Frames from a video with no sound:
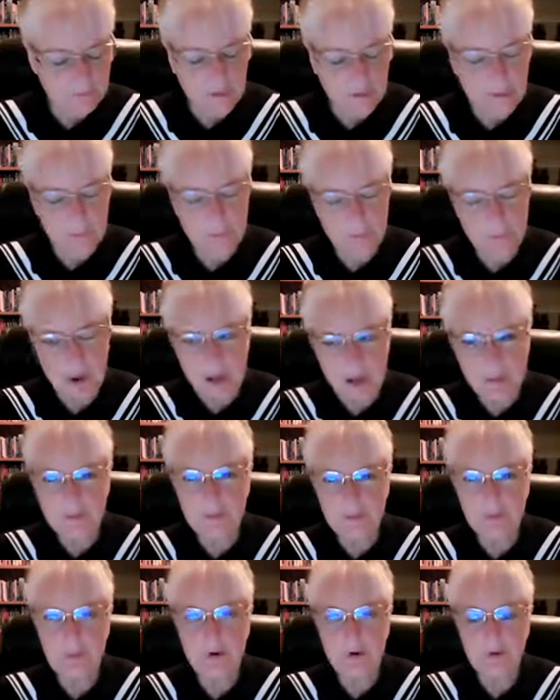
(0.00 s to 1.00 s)
but
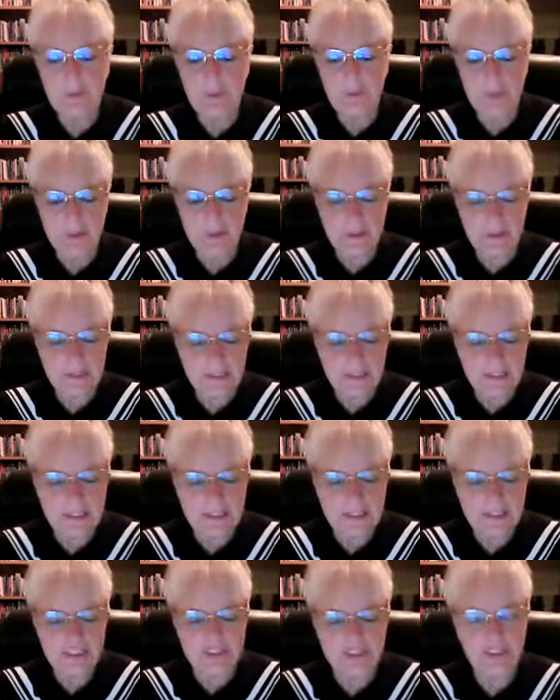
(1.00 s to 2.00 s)
probably more
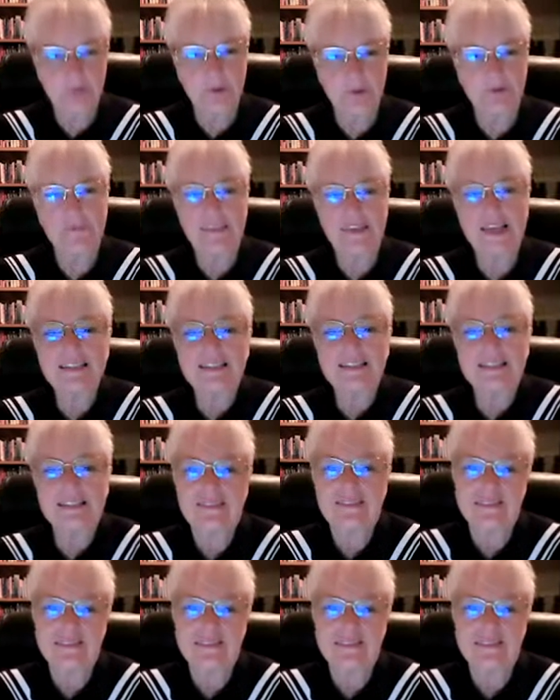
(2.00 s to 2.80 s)
importantly, to prevent